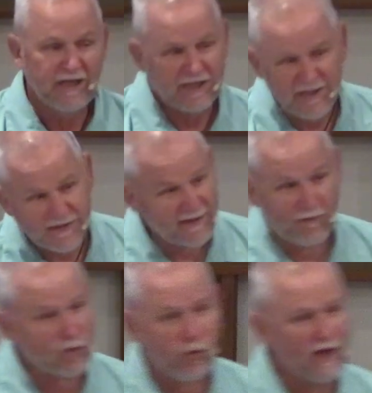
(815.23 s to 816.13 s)
He's
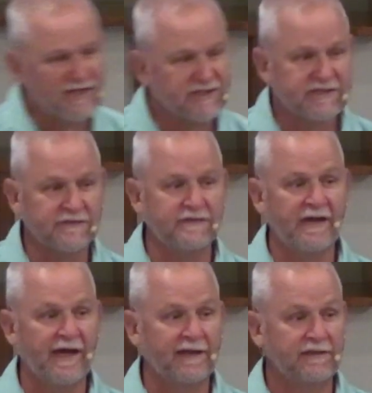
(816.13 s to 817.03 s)
never questioned
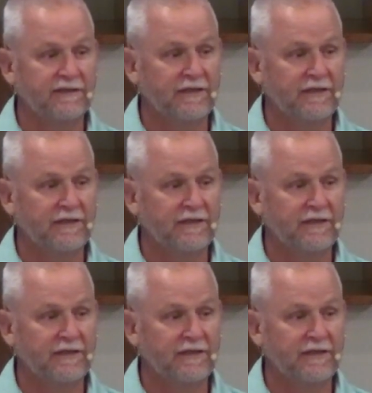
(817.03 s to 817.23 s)
that.